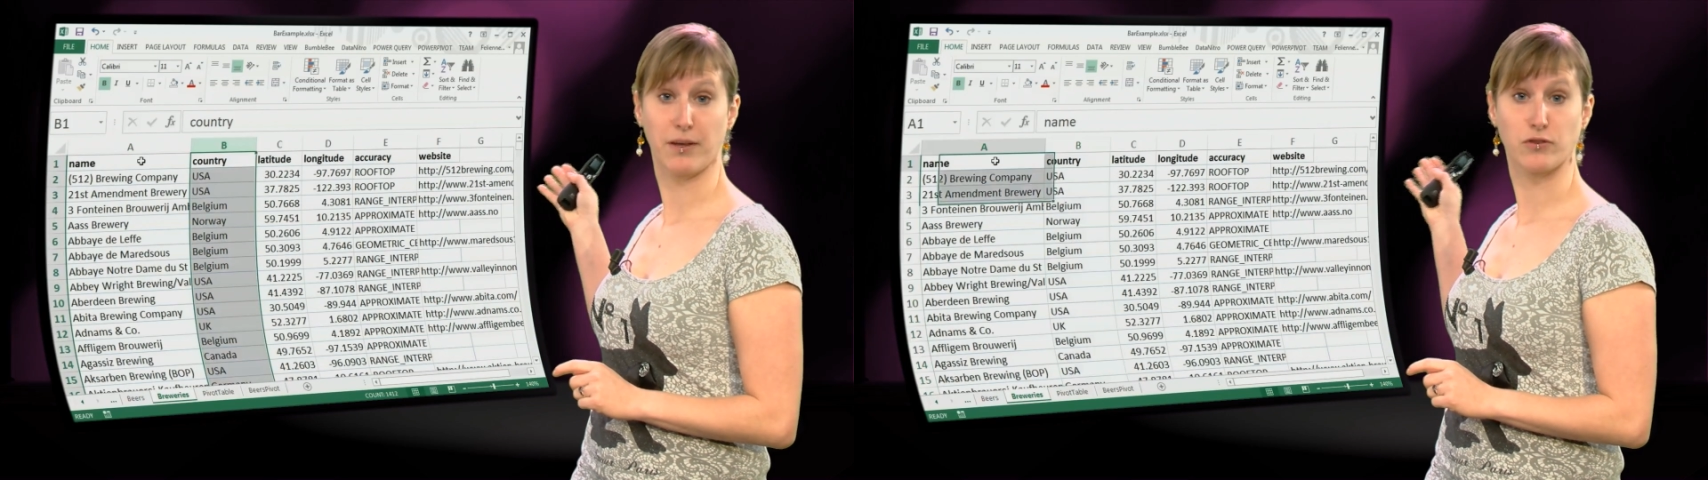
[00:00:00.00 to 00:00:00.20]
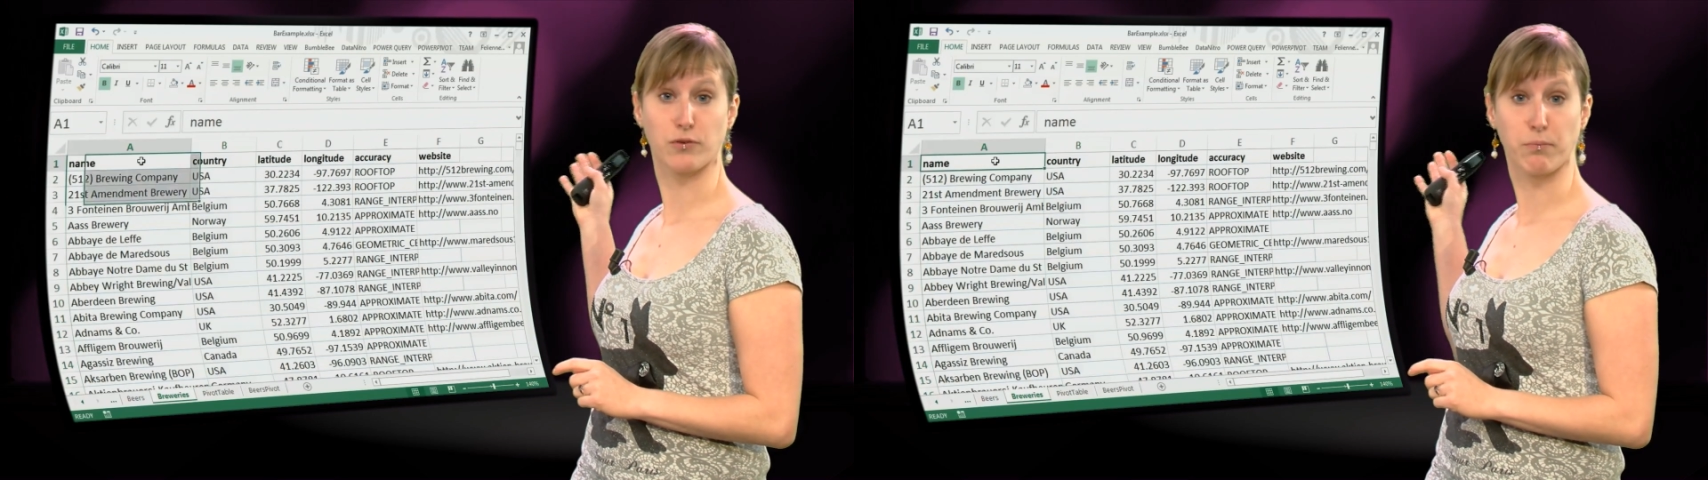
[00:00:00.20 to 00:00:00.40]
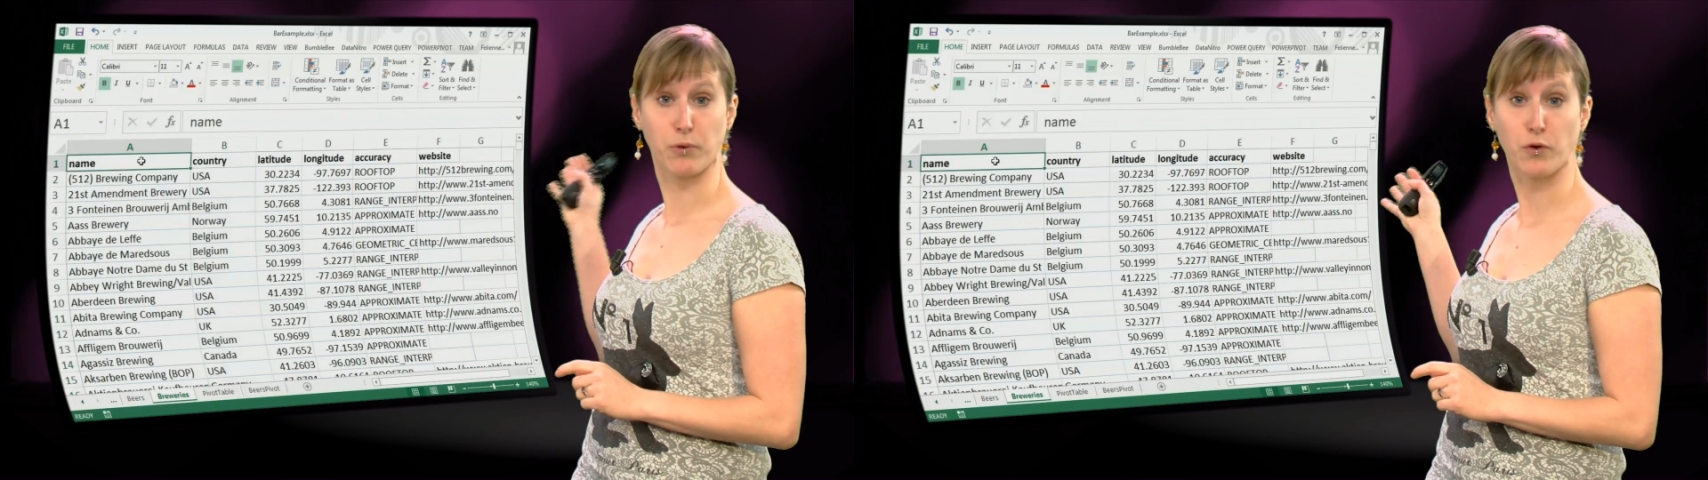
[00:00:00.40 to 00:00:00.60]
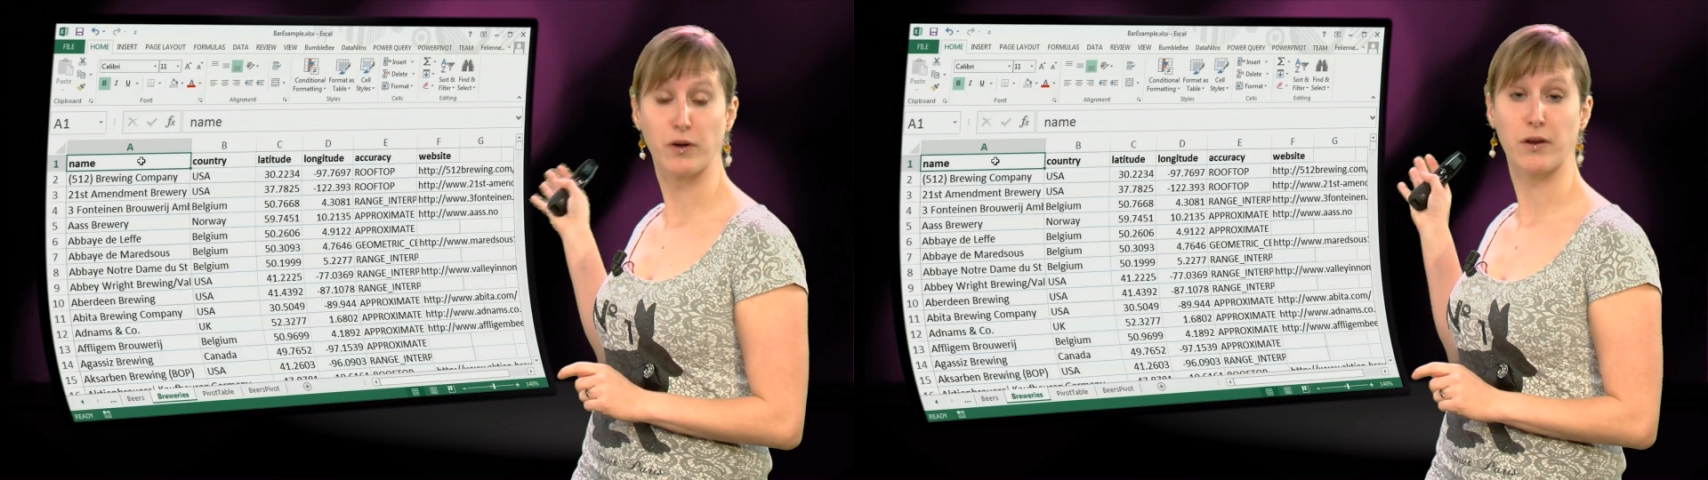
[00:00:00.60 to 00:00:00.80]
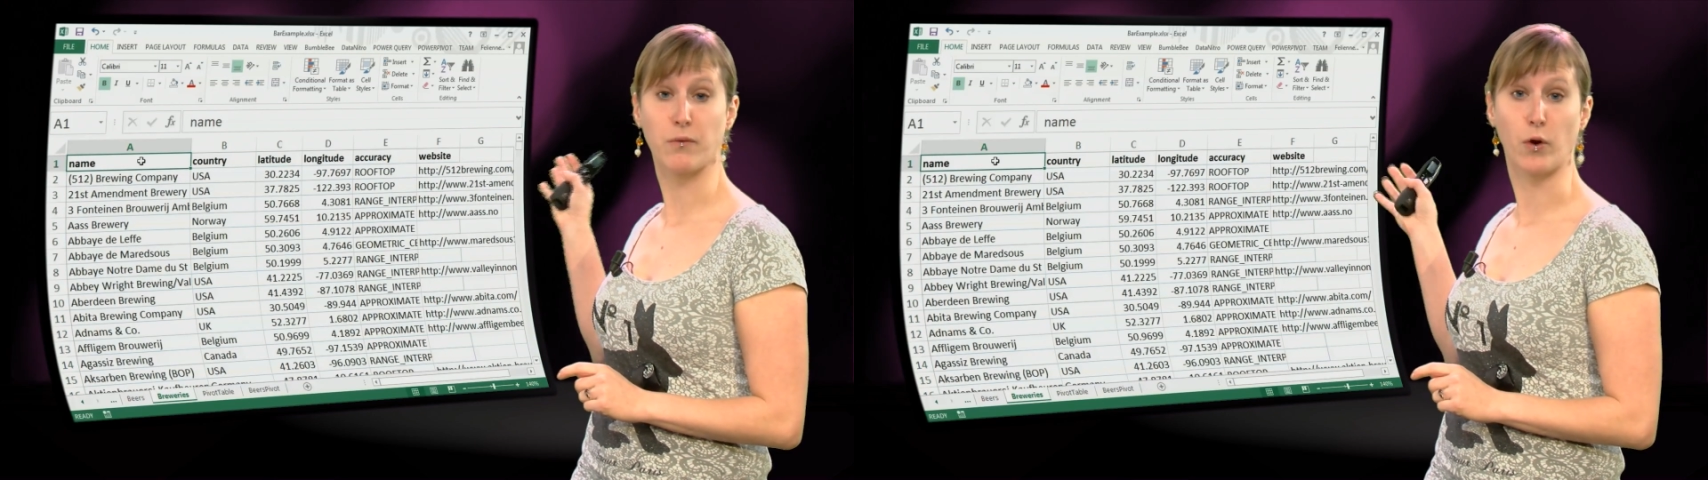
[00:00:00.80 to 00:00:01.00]
because the
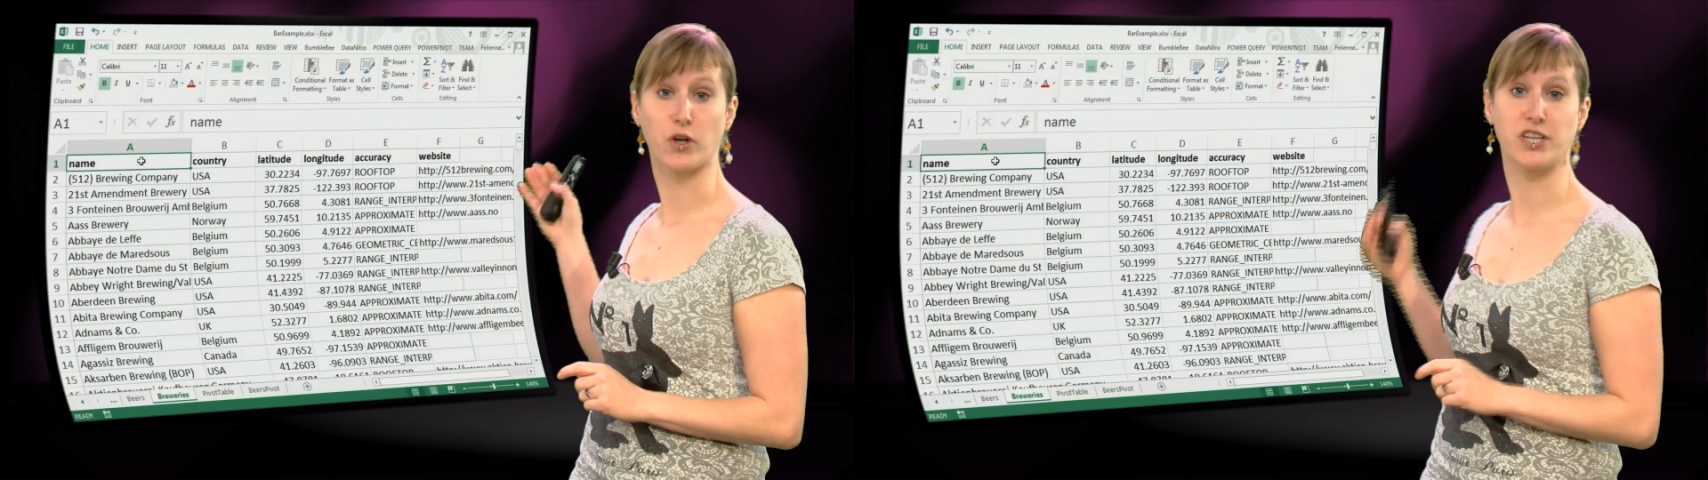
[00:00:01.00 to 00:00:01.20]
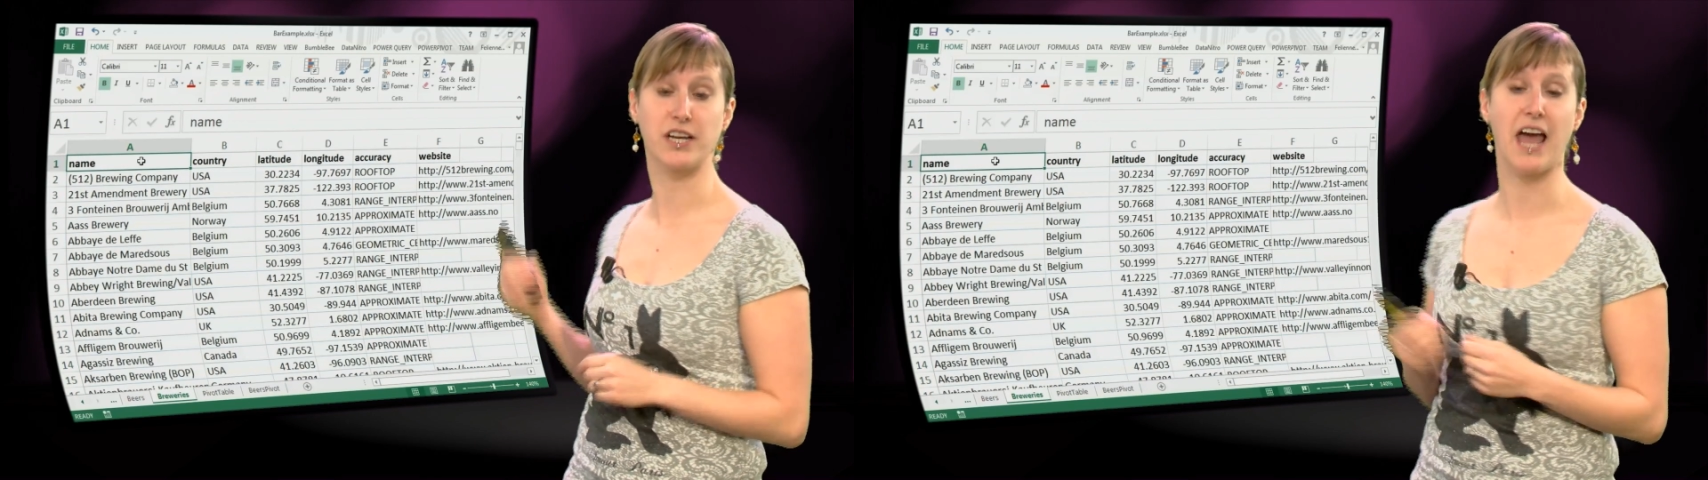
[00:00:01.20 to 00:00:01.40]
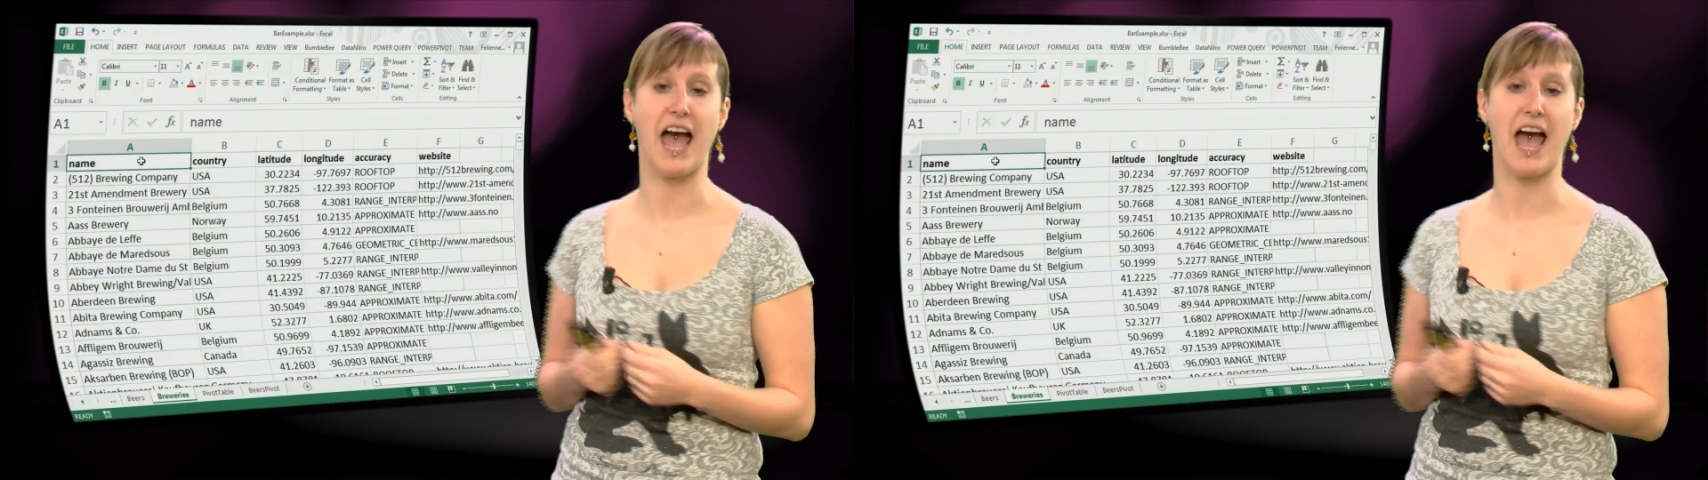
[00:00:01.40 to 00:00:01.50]
brewery worksheet